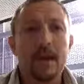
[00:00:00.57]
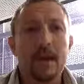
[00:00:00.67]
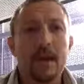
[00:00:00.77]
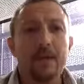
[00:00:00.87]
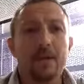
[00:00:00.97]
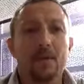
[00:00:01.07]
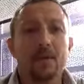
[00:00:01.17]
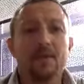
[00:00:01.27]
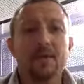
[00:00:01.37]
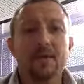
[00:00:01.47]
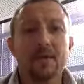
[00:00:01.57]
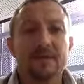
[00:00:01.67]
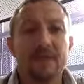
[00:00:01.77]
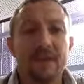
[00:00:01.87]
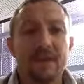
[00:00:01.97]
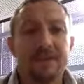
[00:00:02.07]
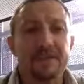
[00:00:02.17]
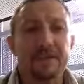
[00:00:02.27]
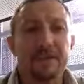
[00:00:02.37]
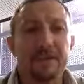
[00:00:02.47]
Hi there and welcome to this video for
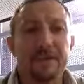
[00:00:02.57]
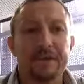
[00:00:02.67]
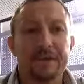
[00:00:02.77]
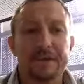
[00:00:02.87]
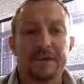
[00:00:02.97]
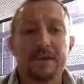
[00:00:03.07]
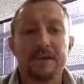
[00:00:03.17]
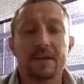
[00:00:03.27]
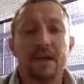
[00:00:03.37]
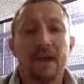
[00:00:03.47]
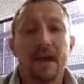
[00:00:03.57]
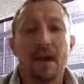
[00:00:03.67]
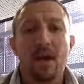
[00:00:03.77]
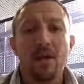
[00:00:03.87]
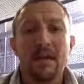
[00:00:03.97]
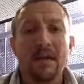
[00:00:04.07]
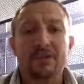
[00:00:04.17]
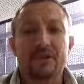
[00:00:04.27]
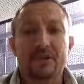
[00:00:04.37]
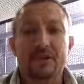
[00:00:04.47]
Senior Physics on
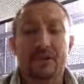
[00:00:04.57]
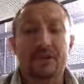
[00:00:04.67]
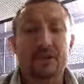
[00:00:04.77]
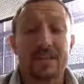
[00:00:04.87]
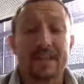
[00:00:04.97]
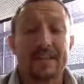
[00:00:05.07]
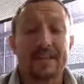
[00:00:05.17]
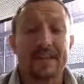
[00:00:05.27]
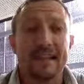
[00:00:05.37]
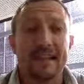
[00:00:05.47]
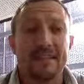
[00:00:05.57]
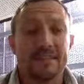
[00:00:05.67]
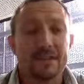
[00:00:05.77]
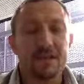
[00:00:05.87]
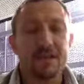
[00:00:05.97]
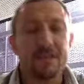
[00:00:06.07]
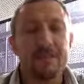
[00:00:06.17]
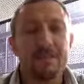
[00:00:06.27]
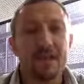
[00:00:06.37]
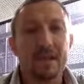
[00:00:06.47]
electrostatics and electricity.
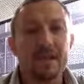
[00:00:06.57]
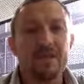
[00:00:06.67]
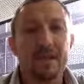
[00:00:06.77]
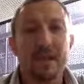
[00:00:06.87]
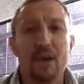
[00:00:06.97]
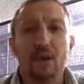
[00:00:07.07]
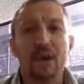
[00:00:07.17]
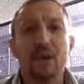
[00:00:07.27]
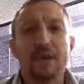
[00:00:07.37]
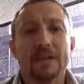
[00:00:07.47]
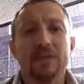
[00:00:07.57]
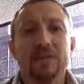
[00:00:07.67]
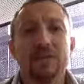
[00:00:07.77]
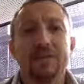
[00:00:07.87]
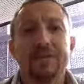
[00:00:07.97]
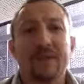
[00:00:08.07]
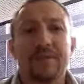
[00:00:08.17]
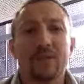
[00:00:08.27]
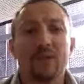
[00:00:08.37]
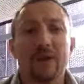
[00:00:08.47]
In this video we're going to explore the Van
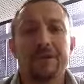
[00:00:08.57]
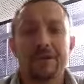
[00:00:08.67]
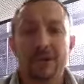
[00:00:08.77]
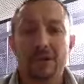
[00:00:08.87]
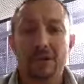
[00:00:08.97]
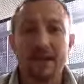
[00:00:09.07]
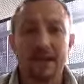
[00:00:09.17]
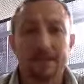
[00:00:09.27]
de Graaf generator.